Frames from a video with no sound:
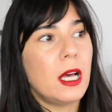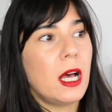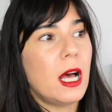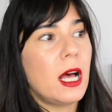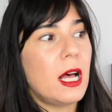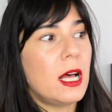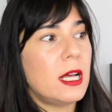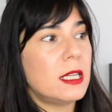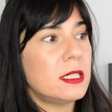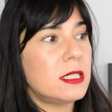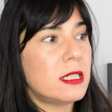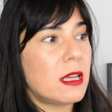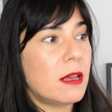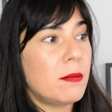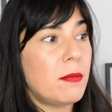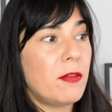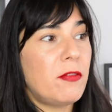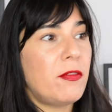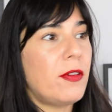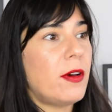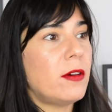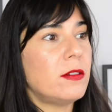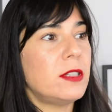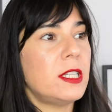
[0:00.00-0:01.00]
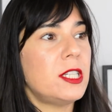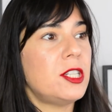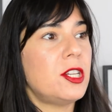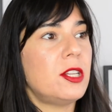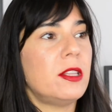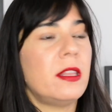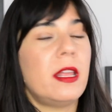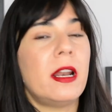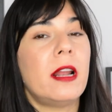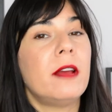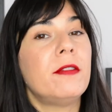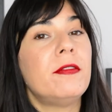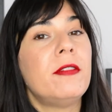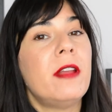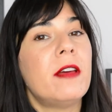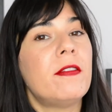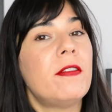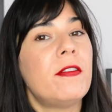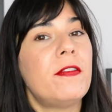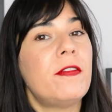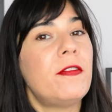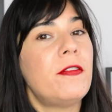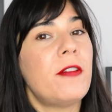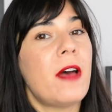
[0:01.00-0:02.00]
uh, type of foundation that I've
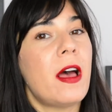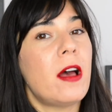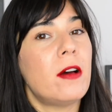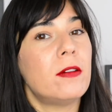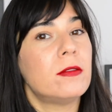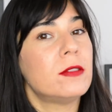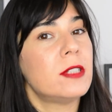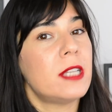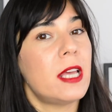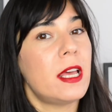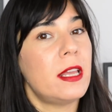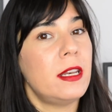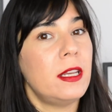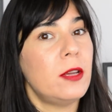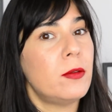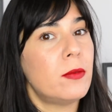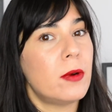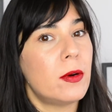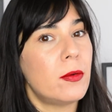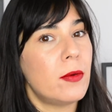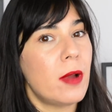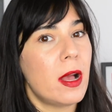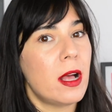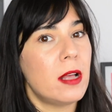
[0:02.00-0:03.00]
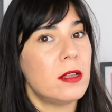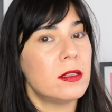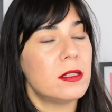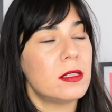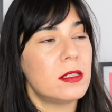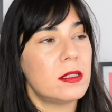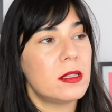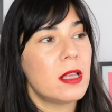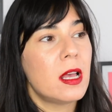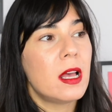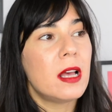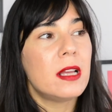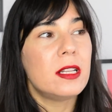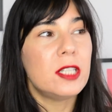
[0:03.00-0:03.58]
never found anywhere else.